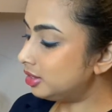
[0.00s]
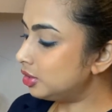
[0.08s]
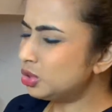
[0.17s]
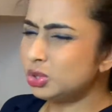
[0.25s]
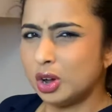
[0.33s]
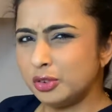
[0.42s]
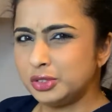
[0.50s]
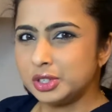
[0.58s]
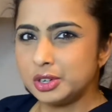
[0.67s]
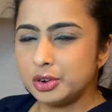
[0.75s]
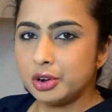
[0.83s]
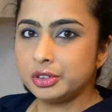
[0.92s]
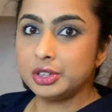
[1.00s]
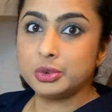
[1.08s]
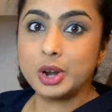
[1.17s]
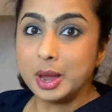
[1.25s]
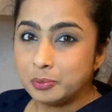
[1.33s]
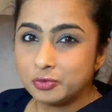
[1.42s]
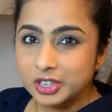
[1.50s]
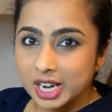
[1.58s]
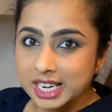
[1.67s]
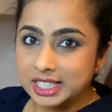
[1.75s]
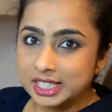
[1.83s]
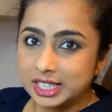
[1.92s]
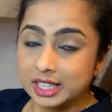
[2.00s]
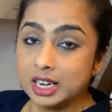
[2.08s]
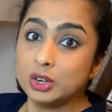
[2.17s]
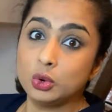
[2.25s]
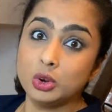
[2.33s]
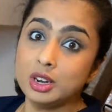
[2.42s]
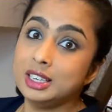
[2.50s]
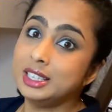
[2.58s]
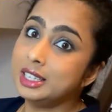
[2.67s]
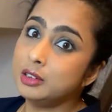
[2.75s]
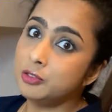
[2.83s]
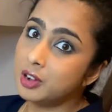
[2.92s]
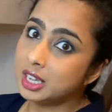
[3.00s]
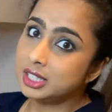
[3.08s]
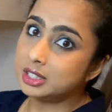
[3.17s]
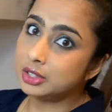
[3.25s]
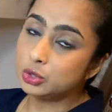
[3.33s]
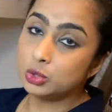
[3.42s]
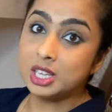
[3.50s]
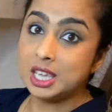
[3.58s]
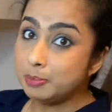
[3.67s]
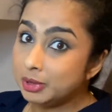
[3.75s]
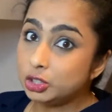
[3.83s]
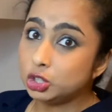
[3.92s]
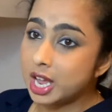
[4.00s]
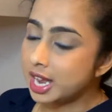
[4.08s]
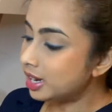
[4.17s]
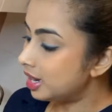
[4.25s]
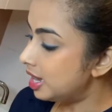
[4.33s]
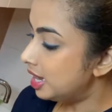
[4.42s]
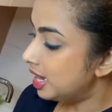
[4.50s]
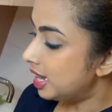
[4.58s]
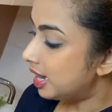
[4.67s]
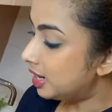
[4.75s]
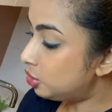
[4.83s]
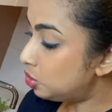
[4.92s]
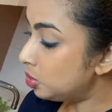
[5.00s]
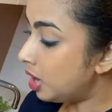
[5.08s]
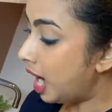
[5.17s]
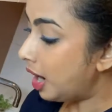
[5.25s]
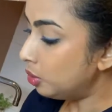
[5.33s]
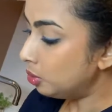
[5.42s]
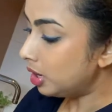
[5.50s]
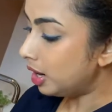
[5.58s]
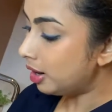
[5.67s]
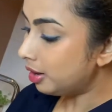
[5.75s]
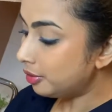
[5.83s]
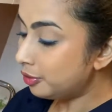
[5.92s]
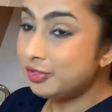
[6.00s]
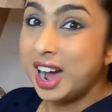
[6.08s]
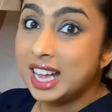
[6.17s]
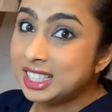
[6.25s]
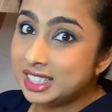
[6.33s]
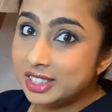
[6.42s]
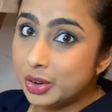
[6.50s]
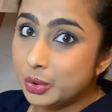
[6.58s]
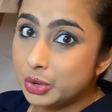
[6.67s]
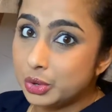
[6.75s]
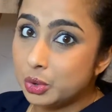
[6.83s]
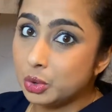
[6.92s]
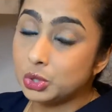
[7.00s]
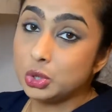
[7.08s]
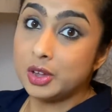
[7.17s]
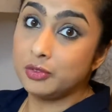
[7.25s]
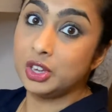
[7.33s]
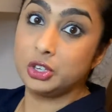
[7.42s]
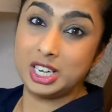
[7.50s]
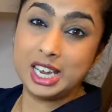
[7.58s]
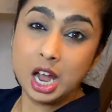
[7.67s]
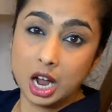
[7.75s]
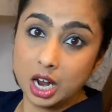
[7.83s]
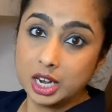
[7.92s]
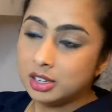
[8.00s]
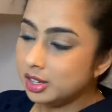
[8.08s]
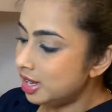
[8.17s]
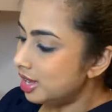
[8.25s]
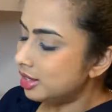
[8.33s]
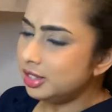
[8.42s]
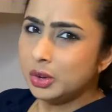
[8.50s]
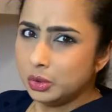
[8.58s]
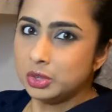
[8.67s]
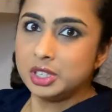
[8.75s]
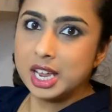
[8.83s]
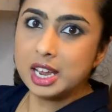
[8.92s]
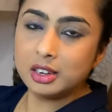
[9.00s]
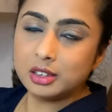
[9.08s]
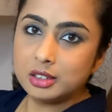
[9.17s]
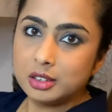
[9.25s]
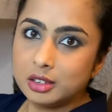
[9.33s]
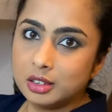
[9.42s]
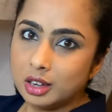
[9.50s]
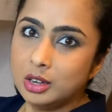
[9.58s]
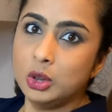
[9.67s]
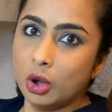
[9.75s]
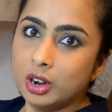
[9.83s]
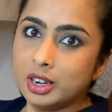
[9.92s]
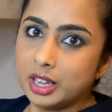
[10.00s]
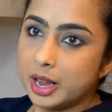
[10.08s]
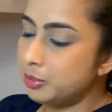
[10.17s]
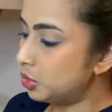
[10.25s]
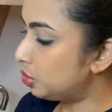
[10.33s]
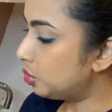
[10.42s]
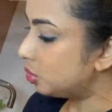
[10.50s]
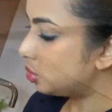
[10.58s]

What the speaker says: the softer or the ripe variety, they'll cook a little faster. So keep a check as to how fast they're going to cook. So if they're really hard, they're going to take a longer time to cook.